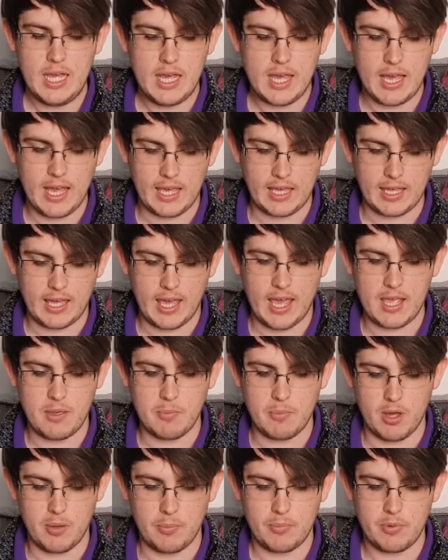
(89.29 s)
It came
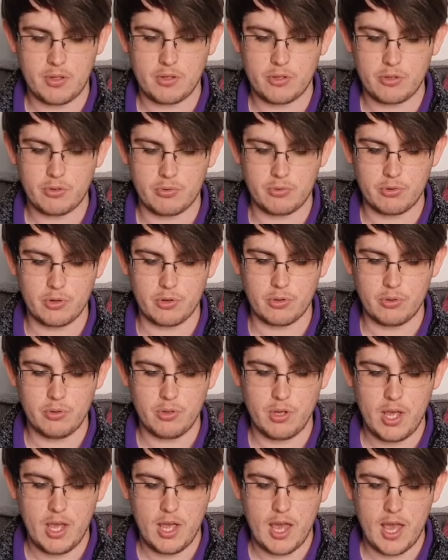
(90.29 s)
up, grew,
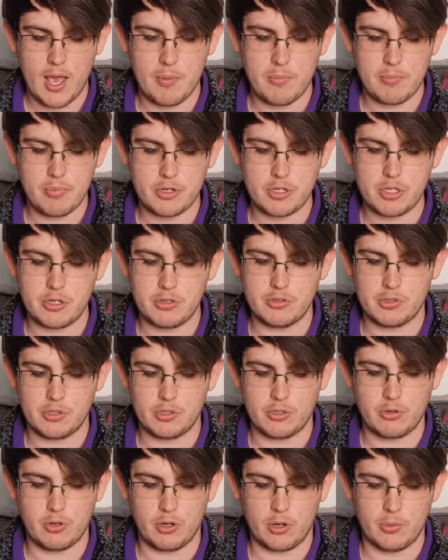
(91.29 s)
and produced a
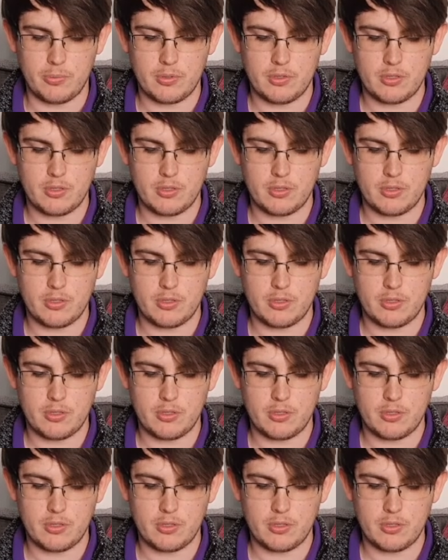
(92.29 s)
crop,